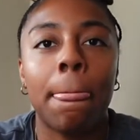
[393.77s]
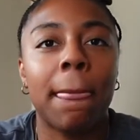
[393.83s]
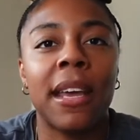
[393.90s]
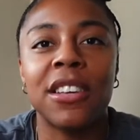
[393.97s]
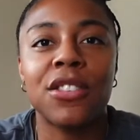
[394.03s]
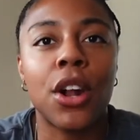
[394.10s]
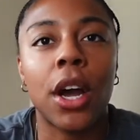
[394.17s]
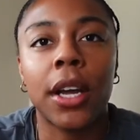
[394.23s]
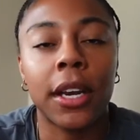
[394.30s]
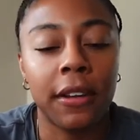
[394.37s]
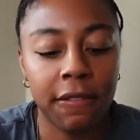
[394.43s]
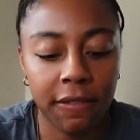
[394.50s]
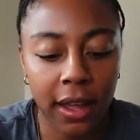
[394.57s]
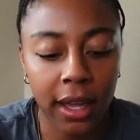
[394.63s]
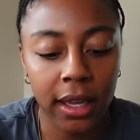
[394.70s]
is not going to
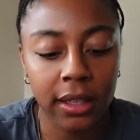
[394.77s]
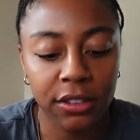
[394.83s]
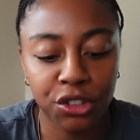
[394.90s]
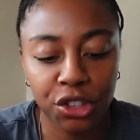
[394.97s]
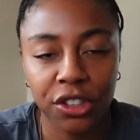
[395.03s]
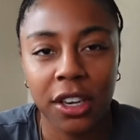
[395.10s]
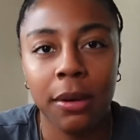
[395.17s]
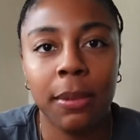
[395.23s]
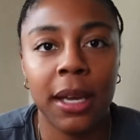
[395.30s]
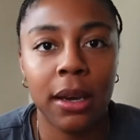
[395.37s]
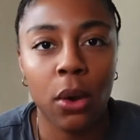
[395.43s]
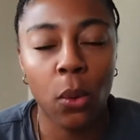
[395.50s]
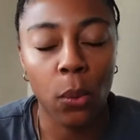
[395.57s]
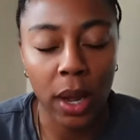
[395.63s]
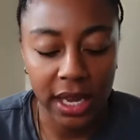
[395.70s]
fit and it's just going to be
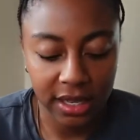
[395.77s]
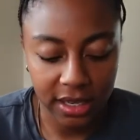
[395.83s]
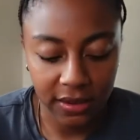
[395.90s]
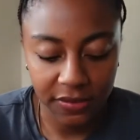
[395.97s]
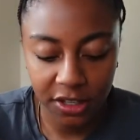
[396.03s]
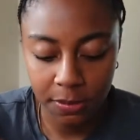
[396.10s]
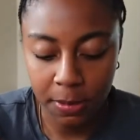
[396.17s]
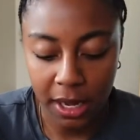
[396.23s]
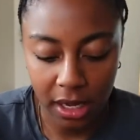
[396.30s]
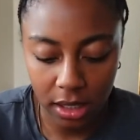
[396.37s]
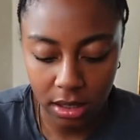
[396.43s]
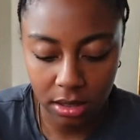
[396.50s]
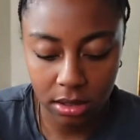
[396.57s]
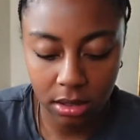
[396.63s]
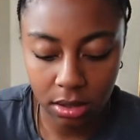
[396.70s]
a waste of
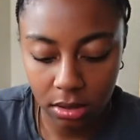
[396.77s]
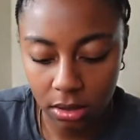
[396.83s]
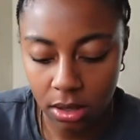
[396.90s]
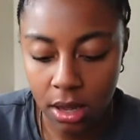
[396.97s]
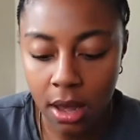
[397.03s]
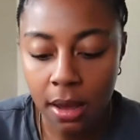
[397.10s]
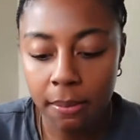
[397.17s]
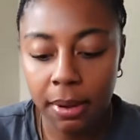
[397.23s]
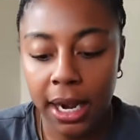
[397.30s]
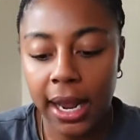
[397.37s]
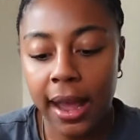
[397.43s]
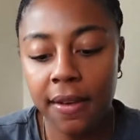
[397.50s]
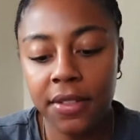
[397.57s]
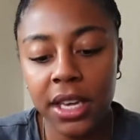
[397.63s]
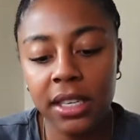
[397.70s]
space. But I
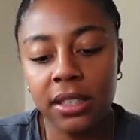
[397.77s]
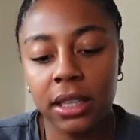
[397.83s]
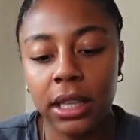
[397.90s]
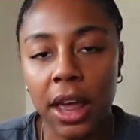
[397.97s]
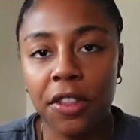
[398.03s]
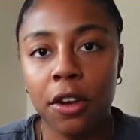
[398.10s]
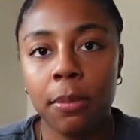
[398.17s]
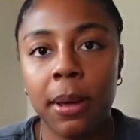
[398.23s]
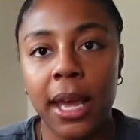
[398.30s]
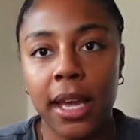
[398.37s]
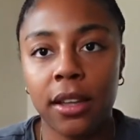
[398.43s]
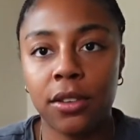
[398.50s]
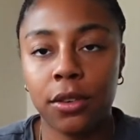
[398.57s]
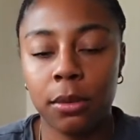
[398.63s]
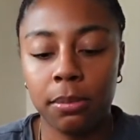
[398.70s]
have these leather
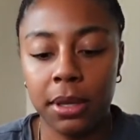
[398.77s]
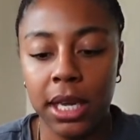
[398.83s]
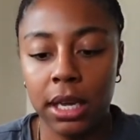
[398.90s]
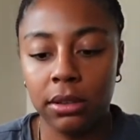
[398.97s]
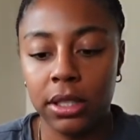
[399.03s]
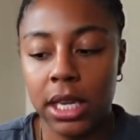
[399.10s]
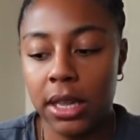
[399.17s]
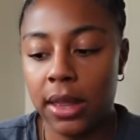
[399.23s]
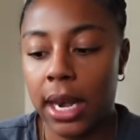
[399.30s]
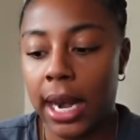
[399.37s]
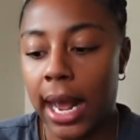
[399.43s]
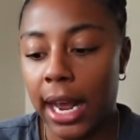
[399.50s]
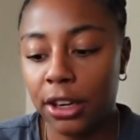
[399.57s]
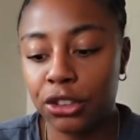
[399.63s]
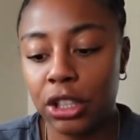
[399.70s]
pants from PLT that I
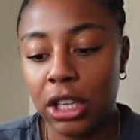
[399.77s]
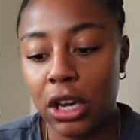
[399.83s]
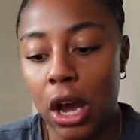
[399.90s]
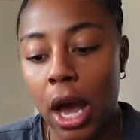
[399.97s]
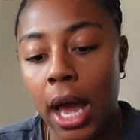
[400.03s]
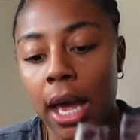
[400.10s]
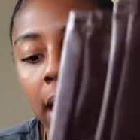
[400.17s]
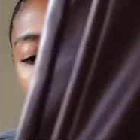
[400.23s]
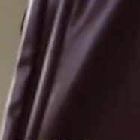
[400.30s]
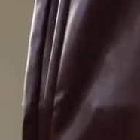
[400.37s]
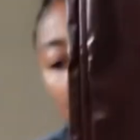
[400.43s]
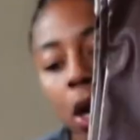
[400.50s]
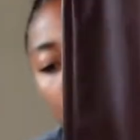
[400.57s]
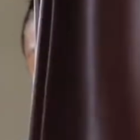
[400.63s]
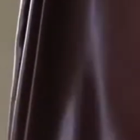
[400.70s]
actually got
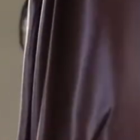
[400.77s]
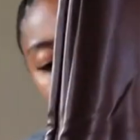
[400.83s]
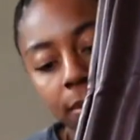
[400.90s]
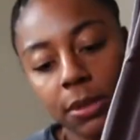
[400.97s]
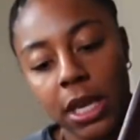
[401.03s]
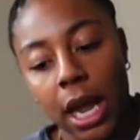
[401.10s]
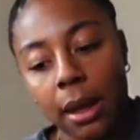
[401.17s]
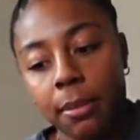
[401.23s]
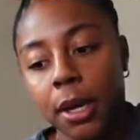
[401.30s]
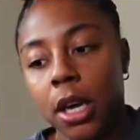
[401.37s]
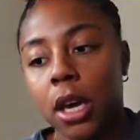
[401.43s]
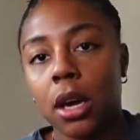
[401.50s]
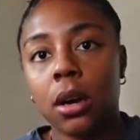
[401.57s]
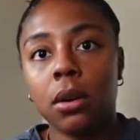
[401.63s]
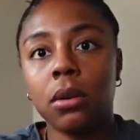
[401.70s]
quite some time
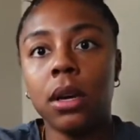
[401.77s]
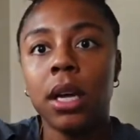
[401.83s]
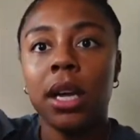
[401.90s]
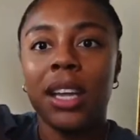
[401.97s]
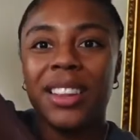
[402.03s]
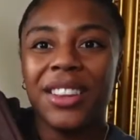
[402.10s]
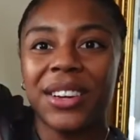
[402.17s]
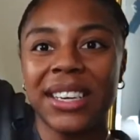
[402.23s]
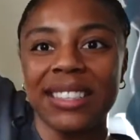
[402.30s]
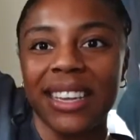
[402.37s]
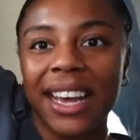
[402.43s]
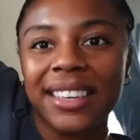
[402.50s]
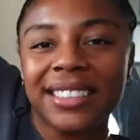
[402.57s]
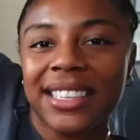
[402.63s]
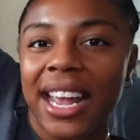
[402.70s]
ago. They're a
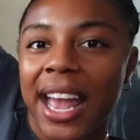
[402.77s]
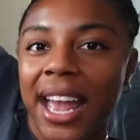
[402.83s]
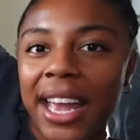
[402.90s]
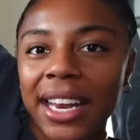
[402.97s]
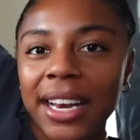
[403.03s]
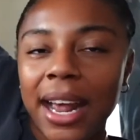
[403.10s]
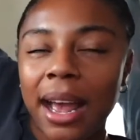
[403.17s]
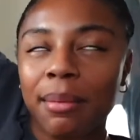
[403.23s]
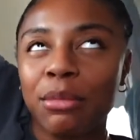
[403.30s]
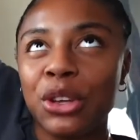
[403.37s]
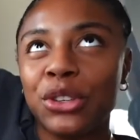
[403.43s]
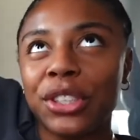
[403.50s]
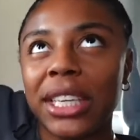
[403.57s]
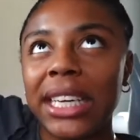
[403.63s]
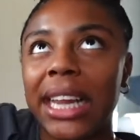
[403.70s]
size 10. I'm
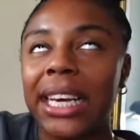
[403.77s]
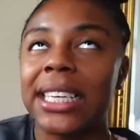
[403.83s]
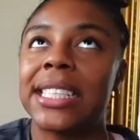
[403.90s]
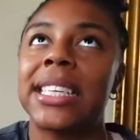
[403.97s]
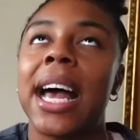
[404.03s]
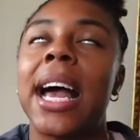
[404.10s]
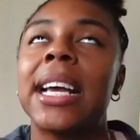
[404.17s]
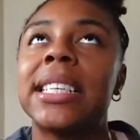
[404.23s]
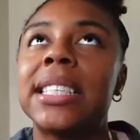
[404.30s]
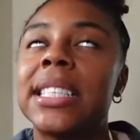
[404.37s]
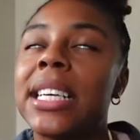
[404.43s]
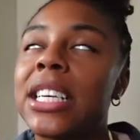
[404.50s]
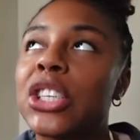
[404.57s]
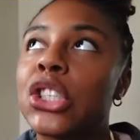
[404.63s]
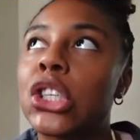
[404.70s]
usually like a size
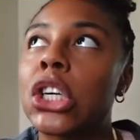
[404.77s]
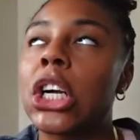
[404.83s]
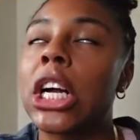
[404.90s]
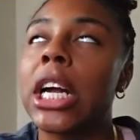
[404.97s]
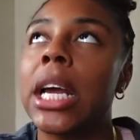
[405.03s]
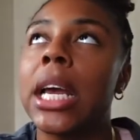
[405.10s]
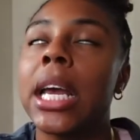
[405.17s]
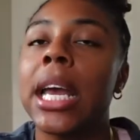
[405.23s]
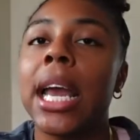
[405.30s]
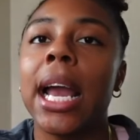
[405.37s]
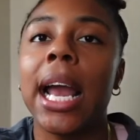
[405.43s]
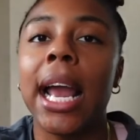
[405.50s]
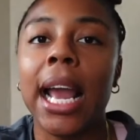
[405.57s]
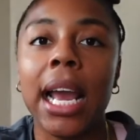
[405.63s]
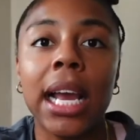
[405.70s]
6 or
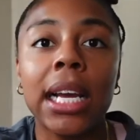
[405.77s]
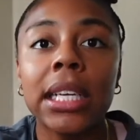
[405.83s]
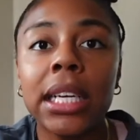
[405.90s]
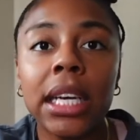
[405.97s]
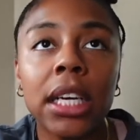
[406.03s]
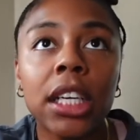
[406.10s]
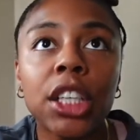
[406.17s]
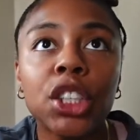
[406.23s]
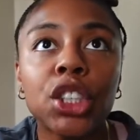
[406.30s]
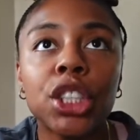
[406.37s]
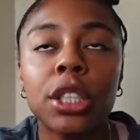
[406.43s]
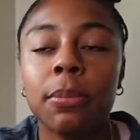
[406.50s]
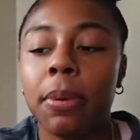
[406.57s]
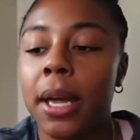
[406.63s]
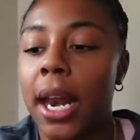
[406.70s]

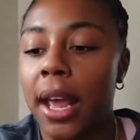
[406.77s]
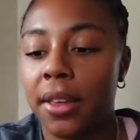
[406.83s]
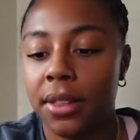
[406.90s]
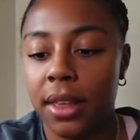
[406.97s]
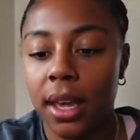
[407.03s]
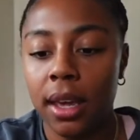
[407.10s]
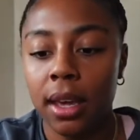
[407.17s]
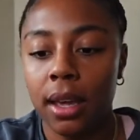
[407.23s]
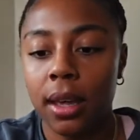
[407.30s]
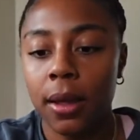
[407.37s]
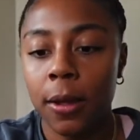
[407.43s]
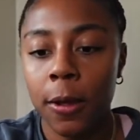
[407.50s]
8-ish, but I think